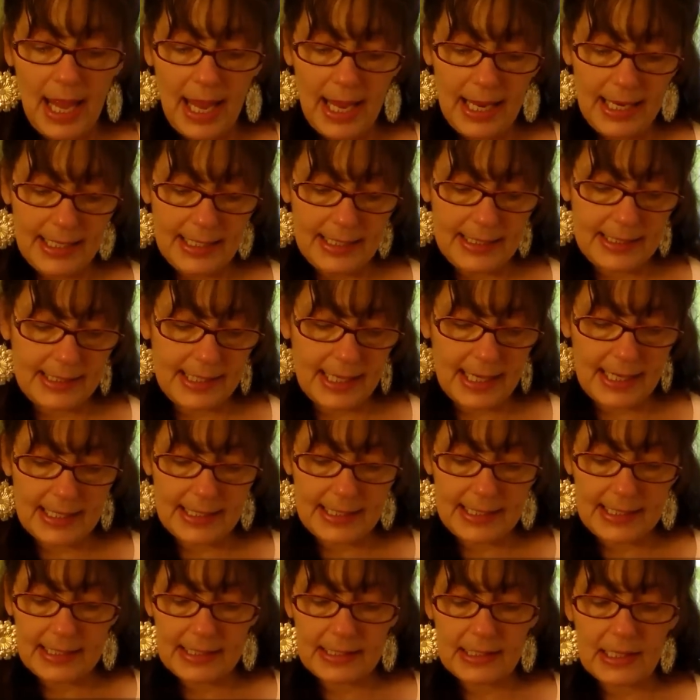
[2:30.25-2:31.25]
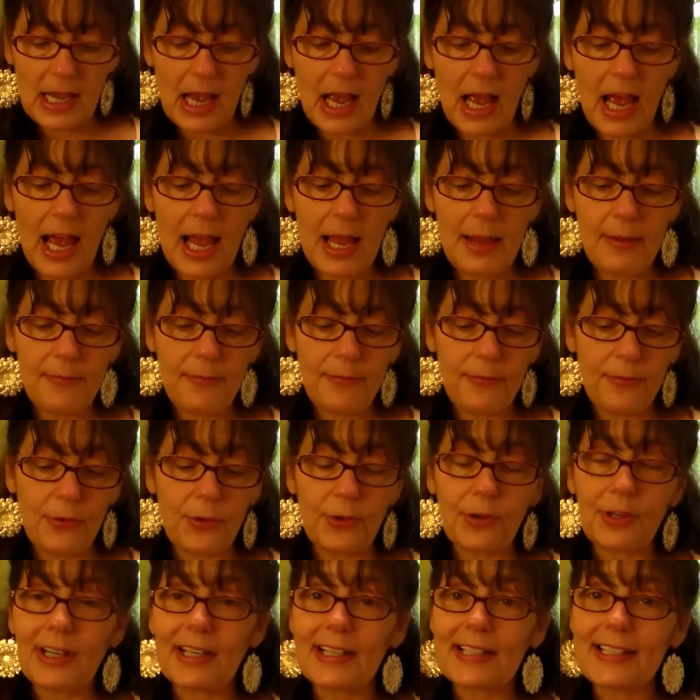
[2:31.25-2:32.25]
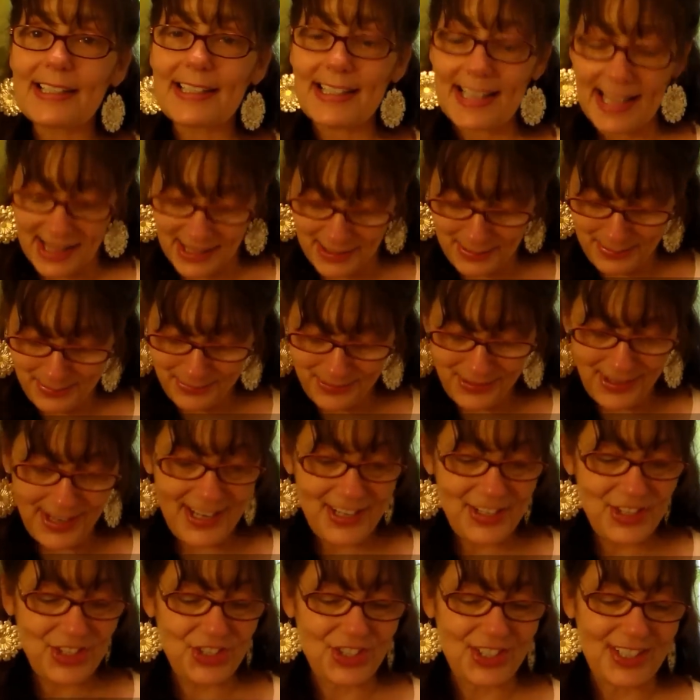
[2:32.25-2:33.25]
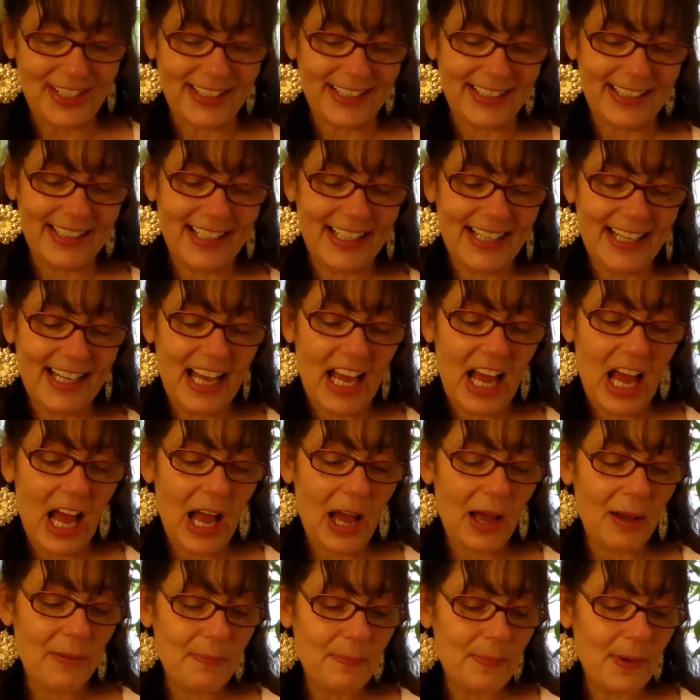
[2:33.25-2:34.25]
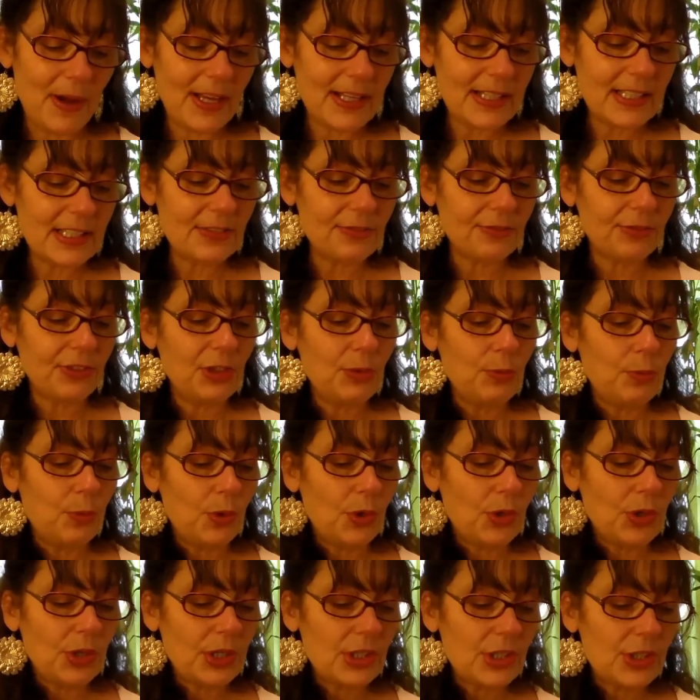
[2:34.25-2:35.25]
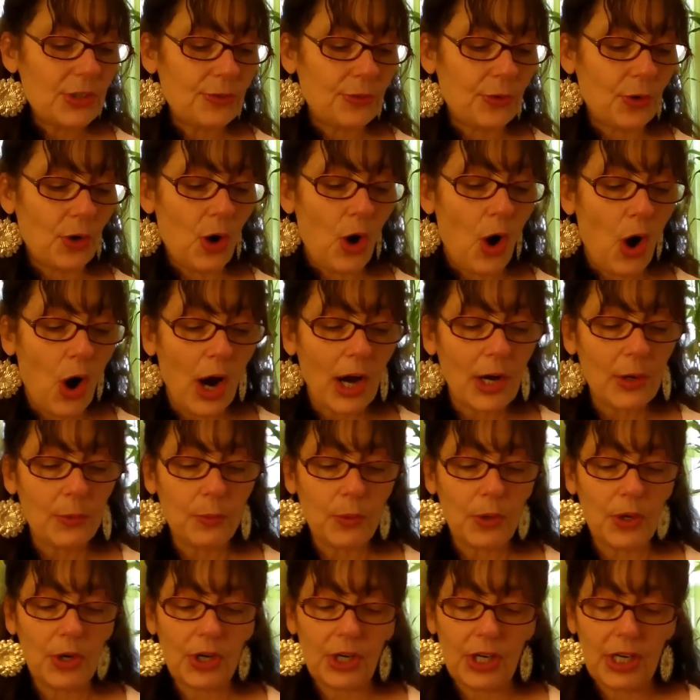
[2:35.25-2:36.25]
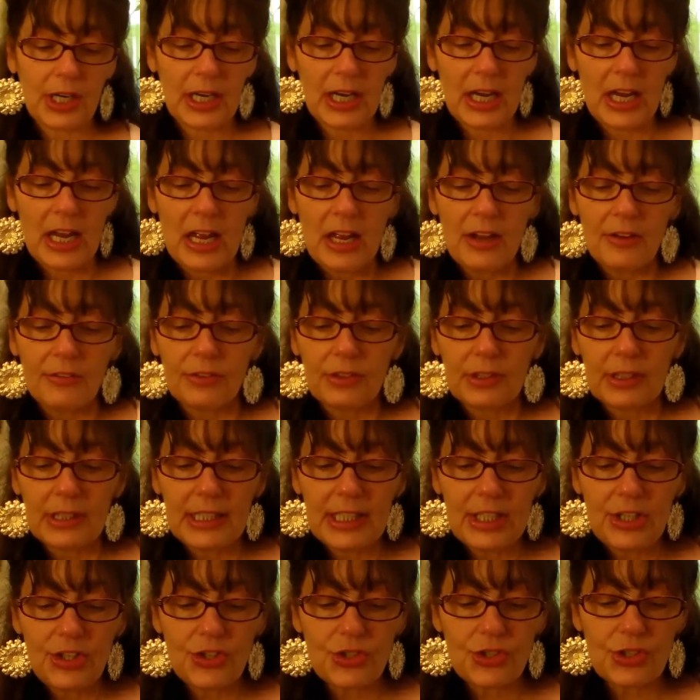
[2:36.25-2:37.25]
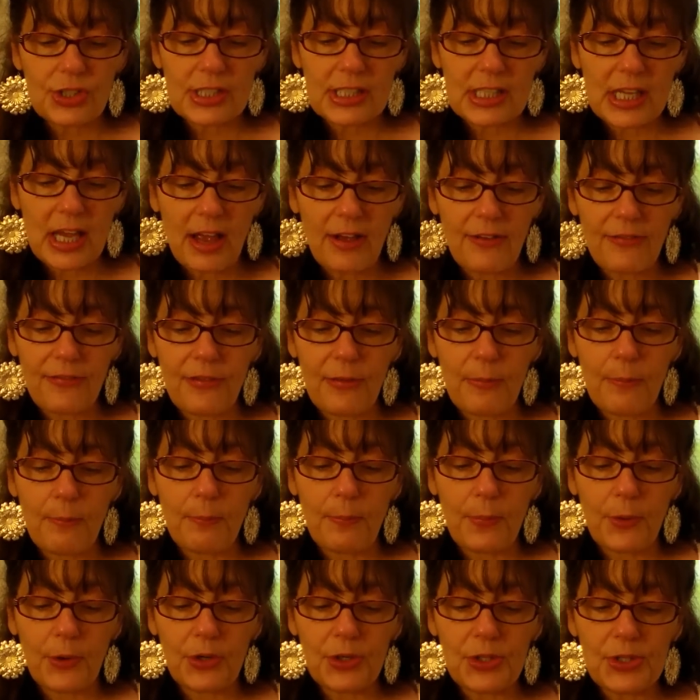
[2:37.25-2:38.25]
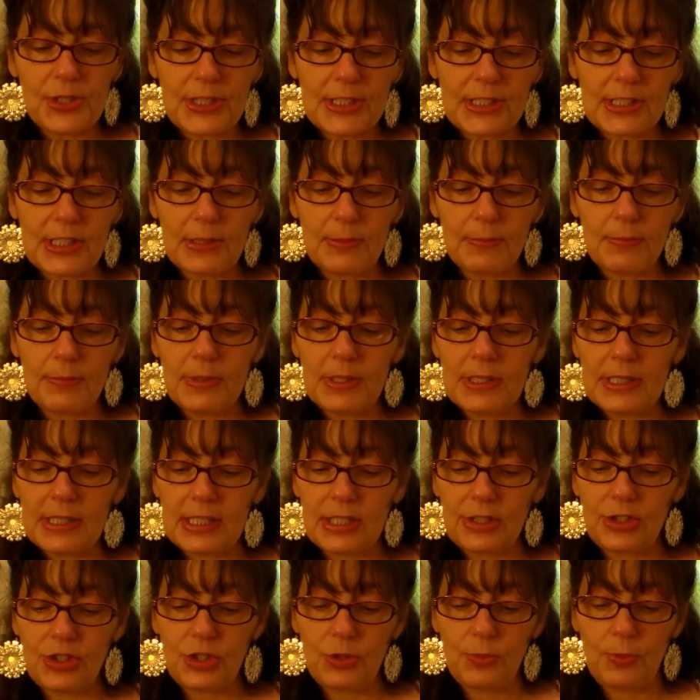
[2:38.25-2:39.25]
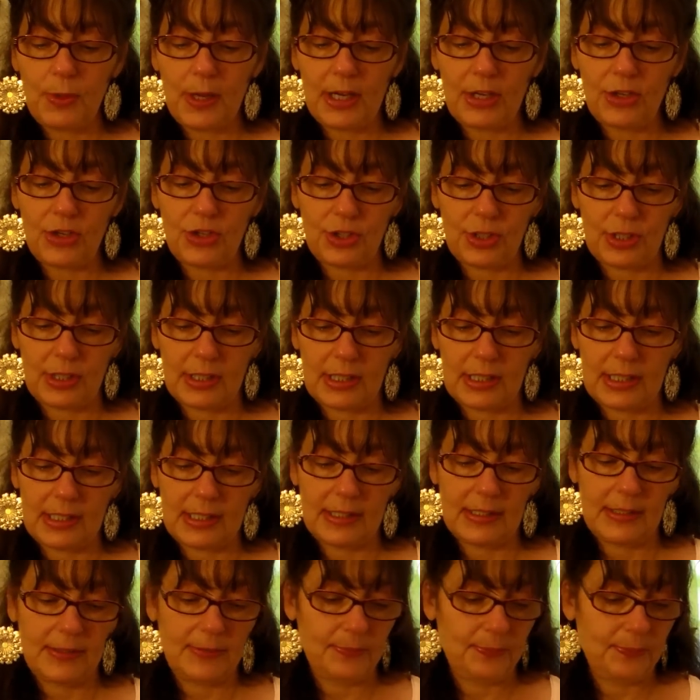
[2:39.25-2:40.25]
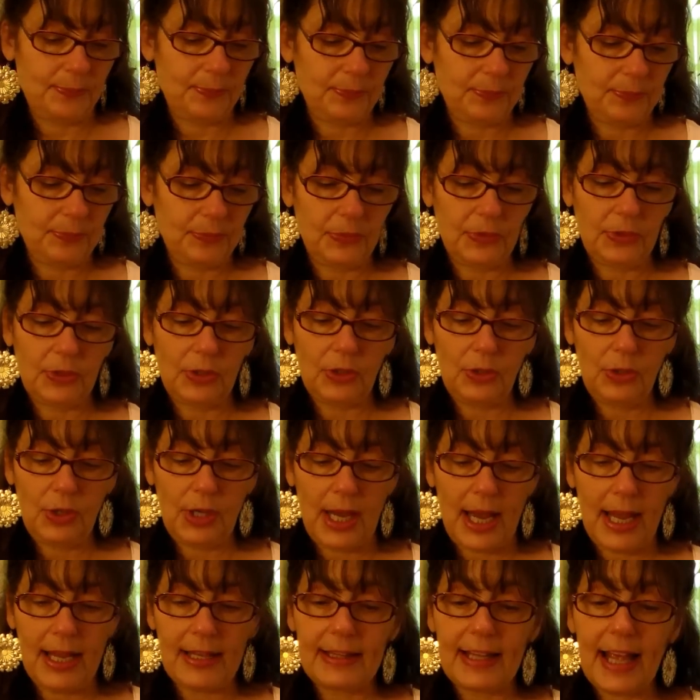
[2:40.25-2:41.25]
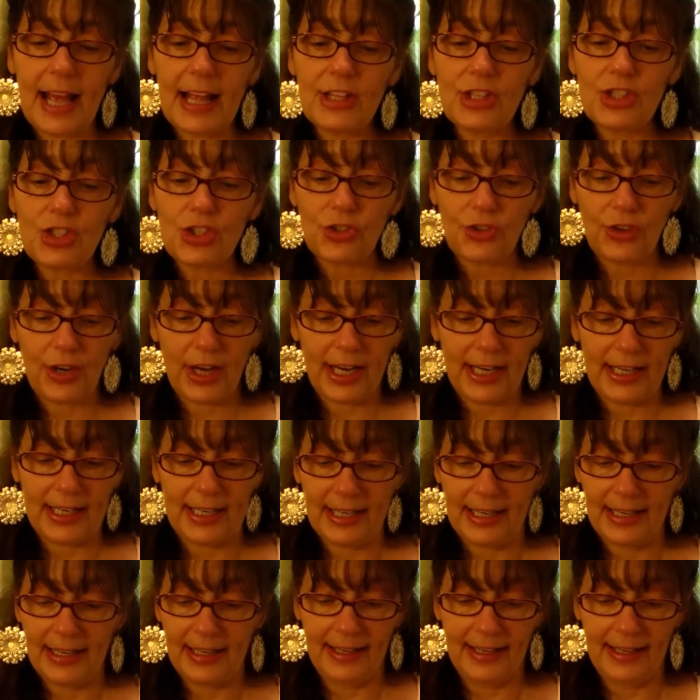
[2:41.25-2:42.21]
And it says, time for a celebration. Abundant rewards for hard work. Release yourself from burdensome situations. Okay, that's great.